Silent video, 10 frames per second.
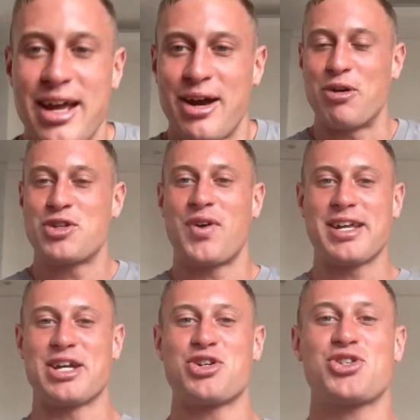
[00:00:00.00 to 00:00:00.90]
What's funny is
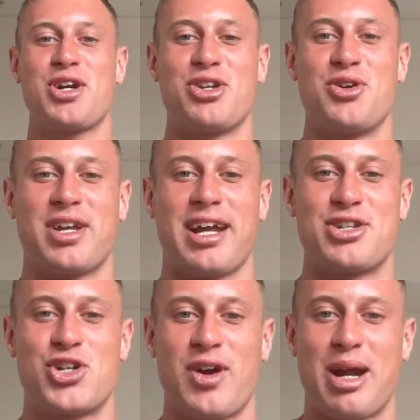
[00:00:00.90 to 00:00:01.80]
I just started using
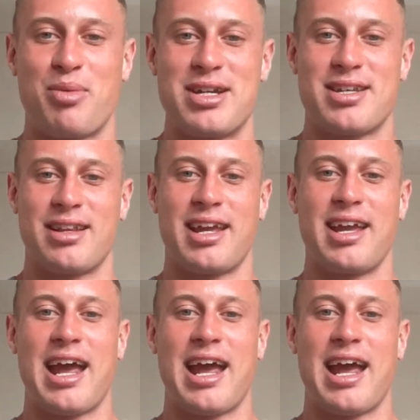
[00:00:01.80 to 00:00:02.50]
Instagram recently,